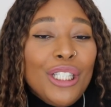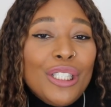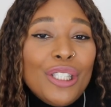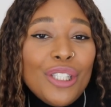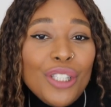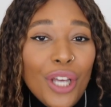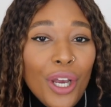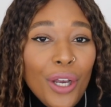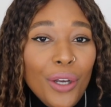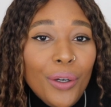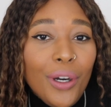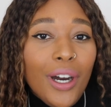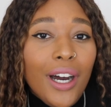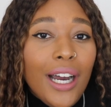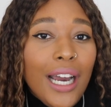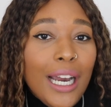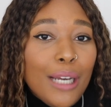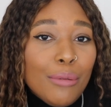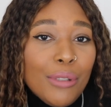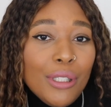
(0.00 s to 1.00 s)
So
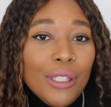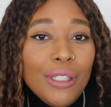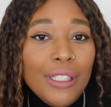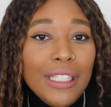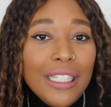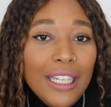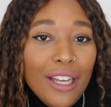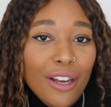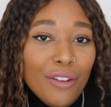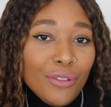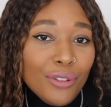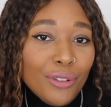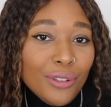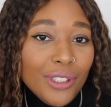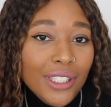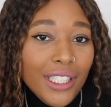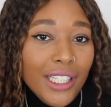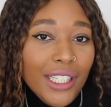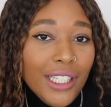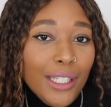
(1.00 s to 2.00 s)
I absolutely love
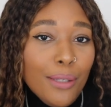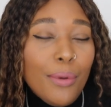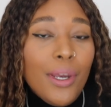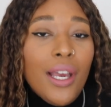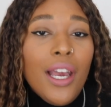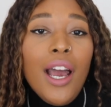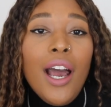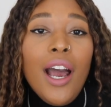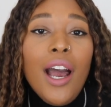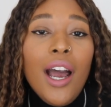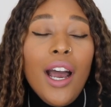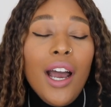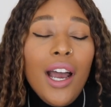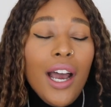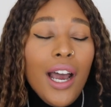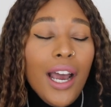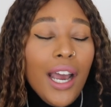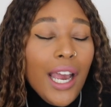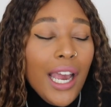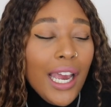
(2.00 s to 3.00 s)
autumn
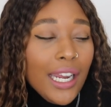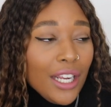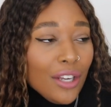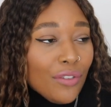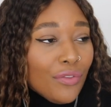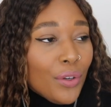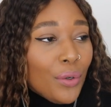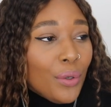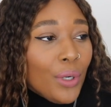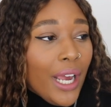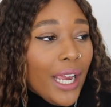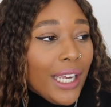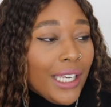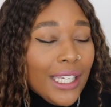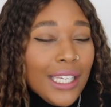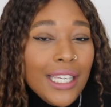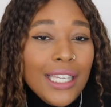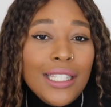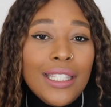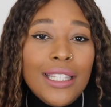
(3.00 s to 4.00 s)
and I feel like
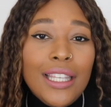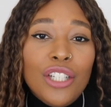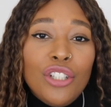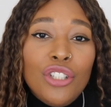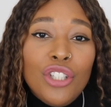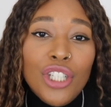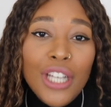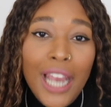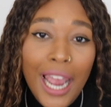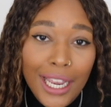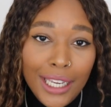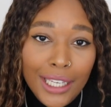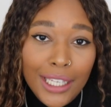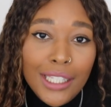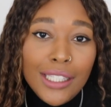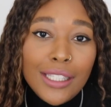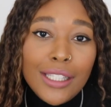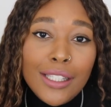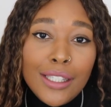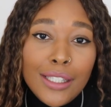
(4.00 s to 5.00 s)
it is the
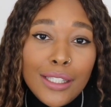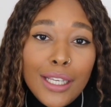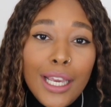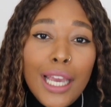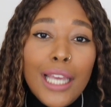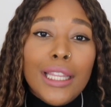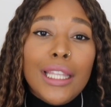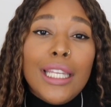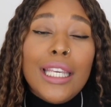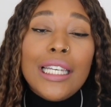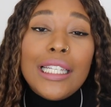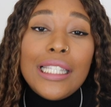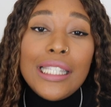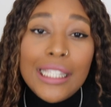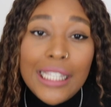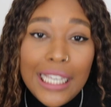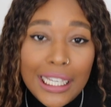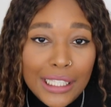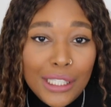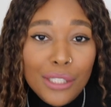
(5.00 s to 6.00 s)
jackets and the
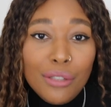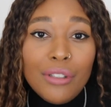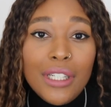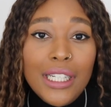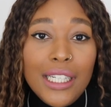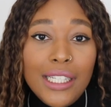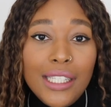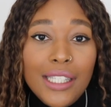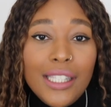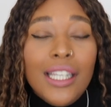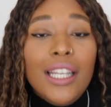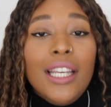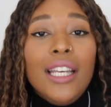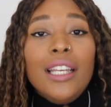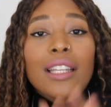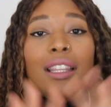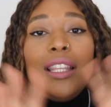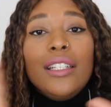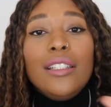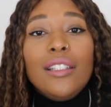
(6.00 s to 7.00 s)
accessories
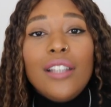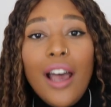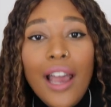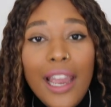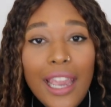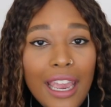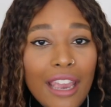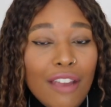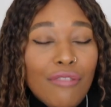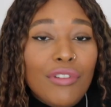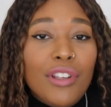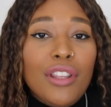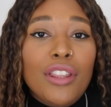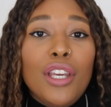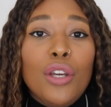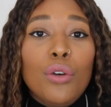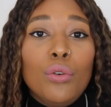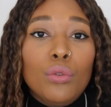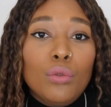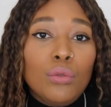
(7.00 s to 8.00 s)
that tie
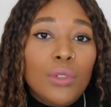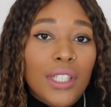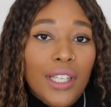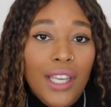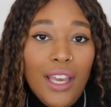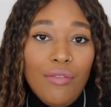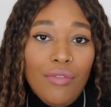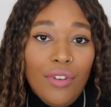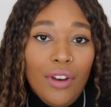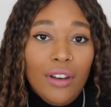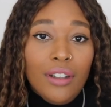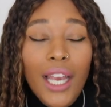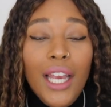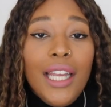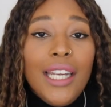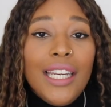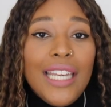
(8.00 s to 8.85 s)
everything all together.